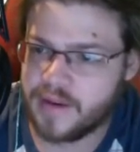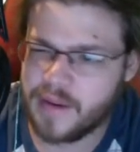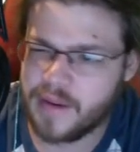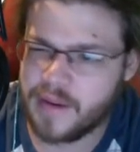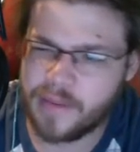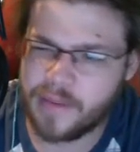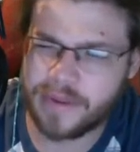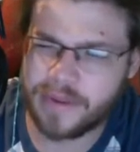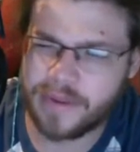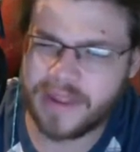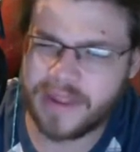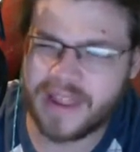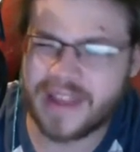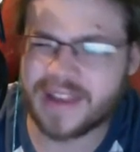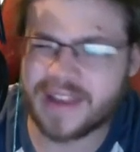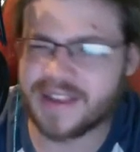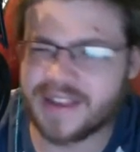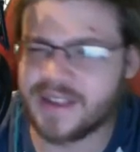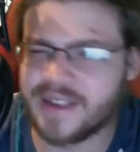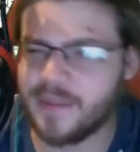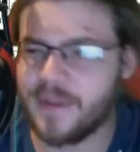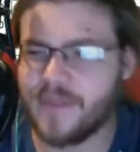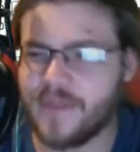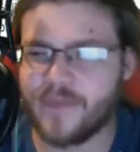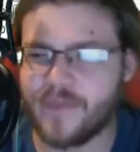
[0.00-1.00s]
But like,
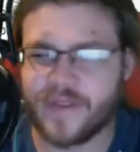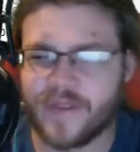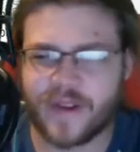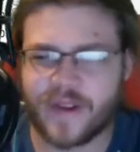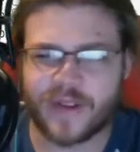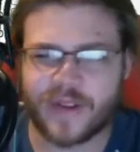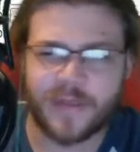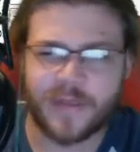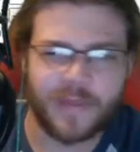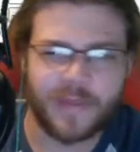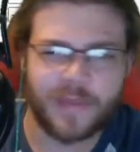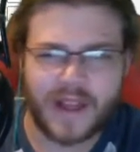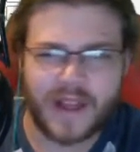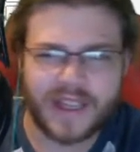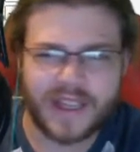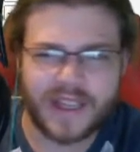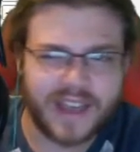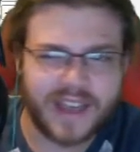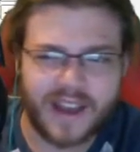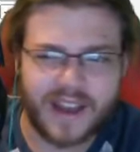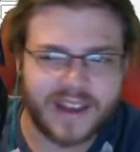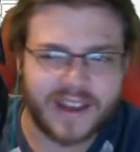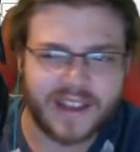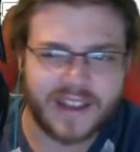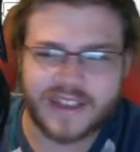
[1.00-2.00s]
to be fair, they're probably
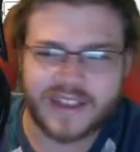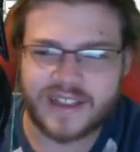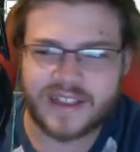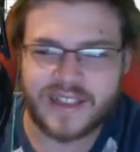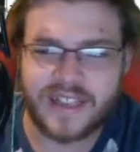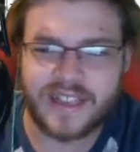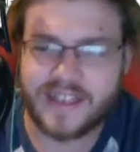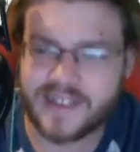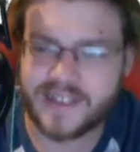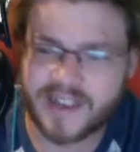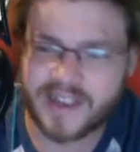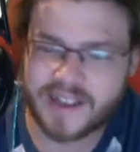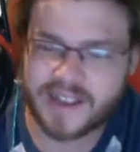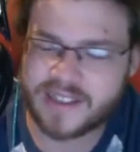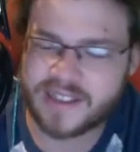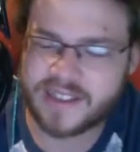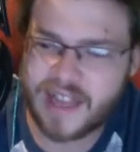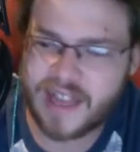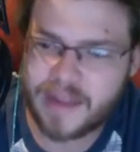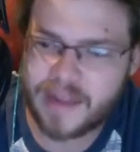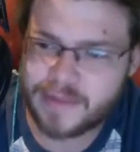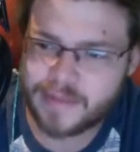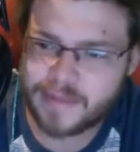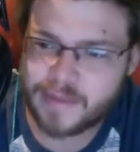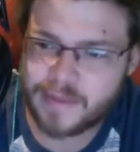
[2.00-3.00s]
not going to lead
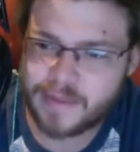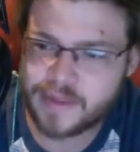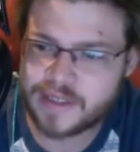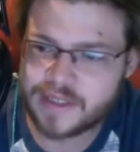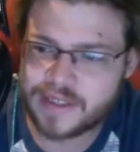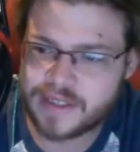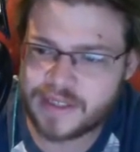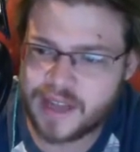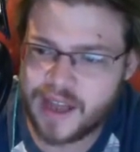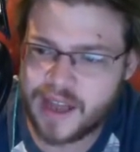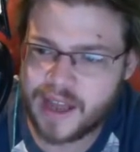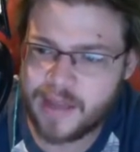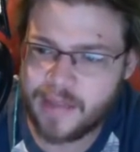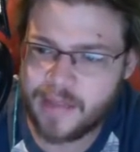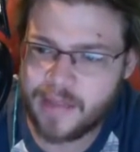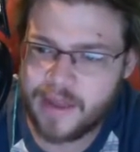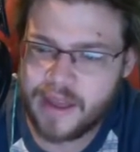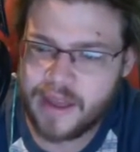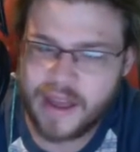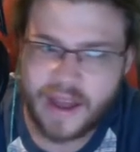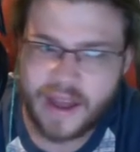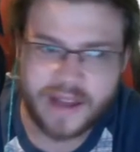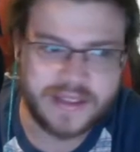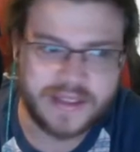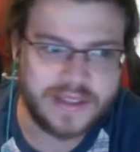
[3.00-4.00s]
Dusclops most of the time.
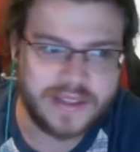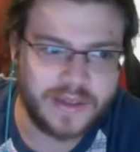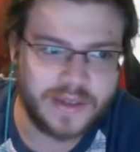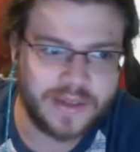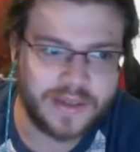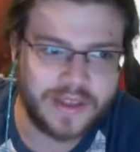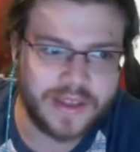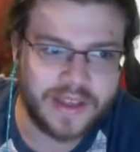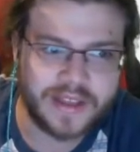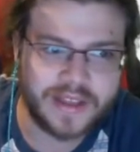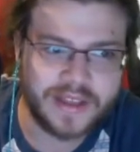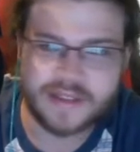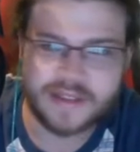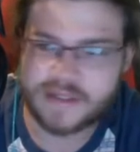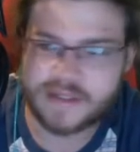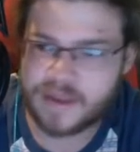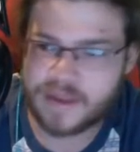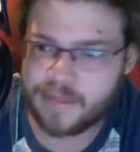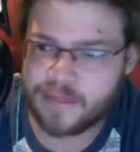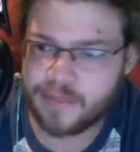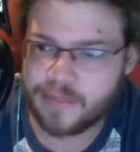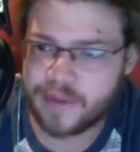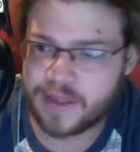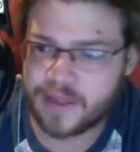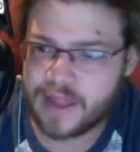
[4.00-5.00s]
I still think it's
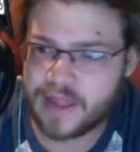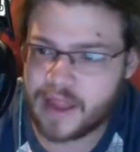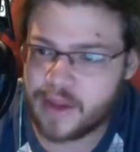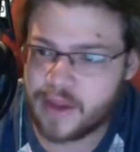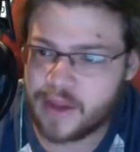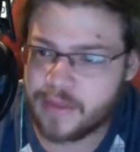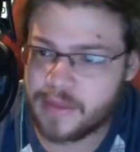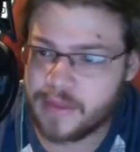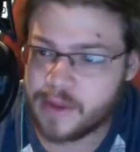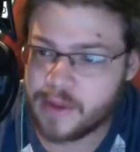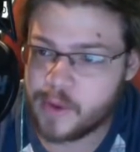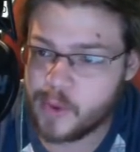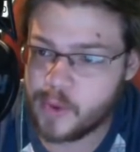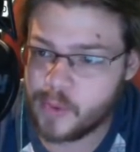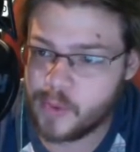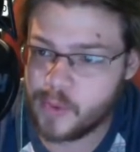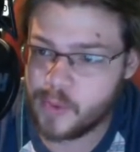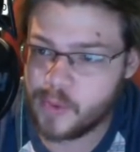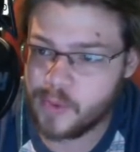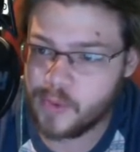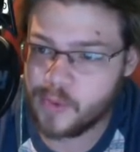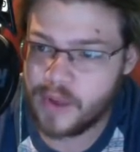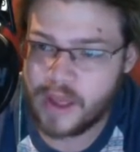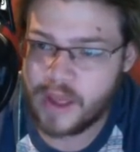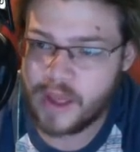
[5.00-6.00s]
something that could be
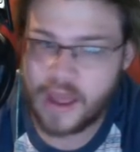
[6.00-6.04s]
cool.